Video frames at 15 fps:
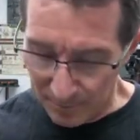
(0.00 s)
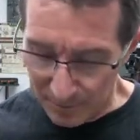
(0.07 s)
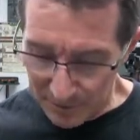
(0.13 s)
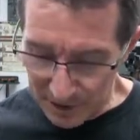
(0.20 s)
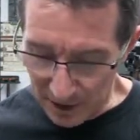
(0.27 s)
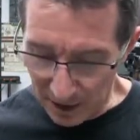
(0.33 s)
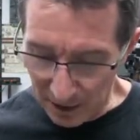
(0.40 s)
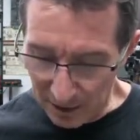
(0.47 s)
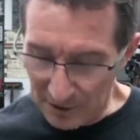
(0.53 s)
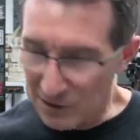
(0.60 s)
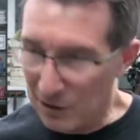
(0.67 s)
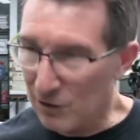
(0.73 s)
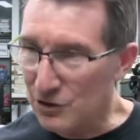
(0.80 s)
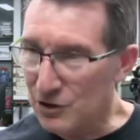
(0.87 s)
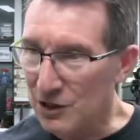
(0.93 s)
So as
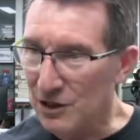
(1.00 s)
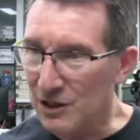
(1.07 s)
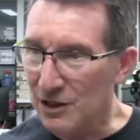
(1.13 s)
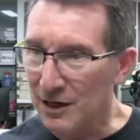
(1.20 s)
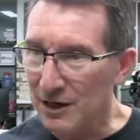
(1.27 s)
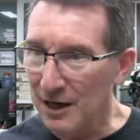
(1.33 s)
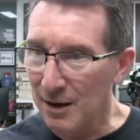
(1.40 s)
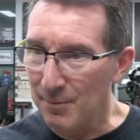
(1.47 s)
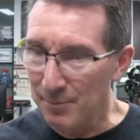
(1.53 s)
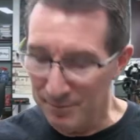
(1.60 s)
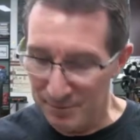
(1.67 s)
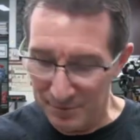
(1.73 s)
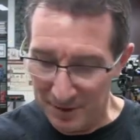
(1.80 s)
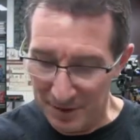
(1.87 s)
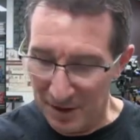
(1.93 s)
long as you can clean up
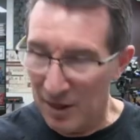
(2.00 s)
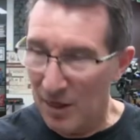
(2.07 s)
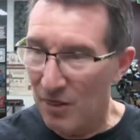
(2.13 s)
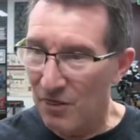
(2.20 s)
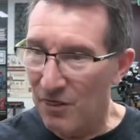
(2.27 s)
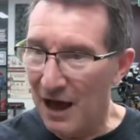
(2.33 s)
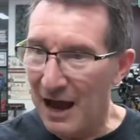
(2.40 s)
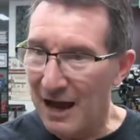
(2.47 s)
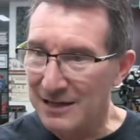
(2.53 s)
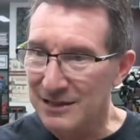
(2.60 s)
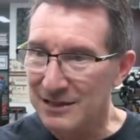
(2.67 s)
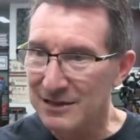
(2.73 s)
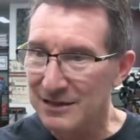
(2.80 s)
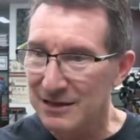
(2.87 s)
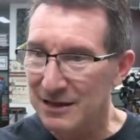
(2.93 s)
that,
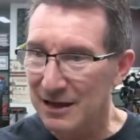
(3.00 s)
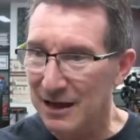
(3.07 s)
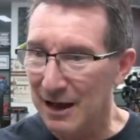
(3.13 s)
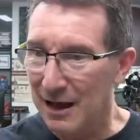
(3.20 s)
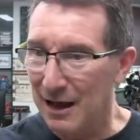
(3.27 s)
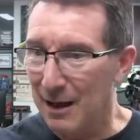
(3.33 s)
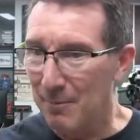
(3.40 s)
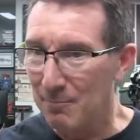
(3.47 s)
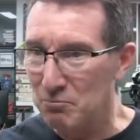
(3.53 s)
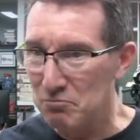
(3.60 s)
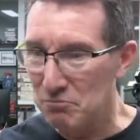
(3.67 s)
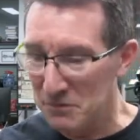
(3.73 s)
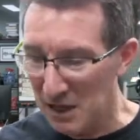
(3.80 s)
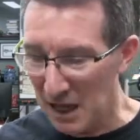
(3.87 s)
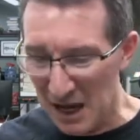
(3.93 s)
um,
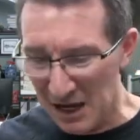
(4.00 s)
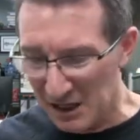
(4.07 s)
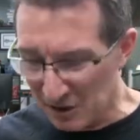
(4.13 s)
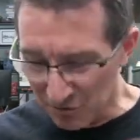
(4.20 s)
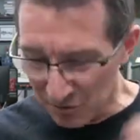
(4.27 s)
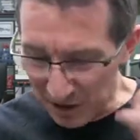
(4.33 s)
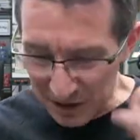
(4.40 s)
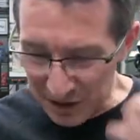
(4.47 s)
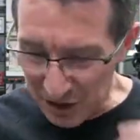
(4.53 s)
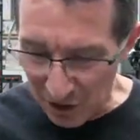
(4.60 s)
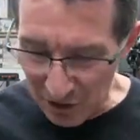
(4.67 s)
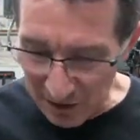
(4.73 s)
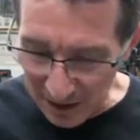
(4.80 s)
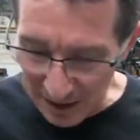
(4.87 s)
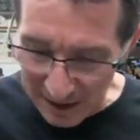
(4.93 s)
yeah, you really
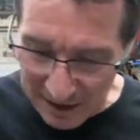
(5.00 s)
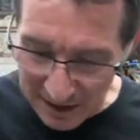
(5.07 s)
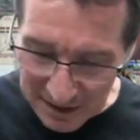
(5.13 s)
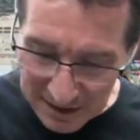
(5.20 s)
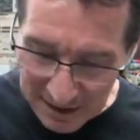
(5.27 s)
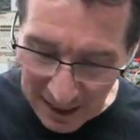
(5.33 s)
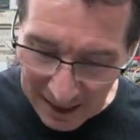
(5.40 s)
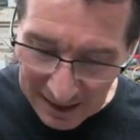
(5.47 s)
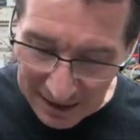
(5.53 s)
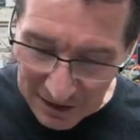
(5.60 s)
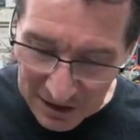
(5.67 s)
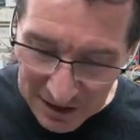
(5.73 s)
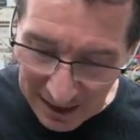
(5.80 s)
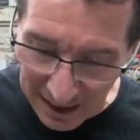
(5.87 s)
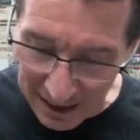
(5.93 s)
don't need this that
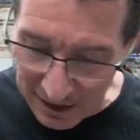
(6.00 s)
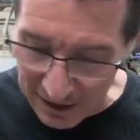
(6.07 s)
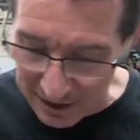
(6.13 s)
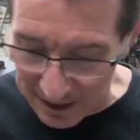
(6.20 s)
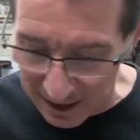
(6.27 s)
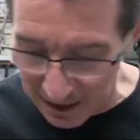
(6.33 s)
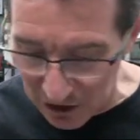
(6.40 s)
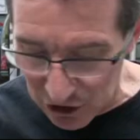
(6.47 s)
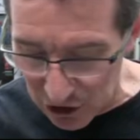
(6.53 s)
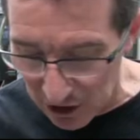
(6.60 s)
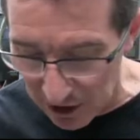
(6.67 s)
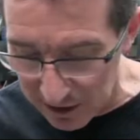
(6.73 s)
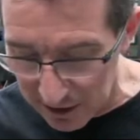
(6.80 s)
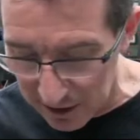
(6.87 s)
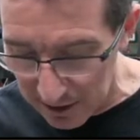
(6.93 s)
insulated uh,
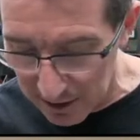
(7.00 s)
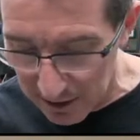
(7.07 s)
sheet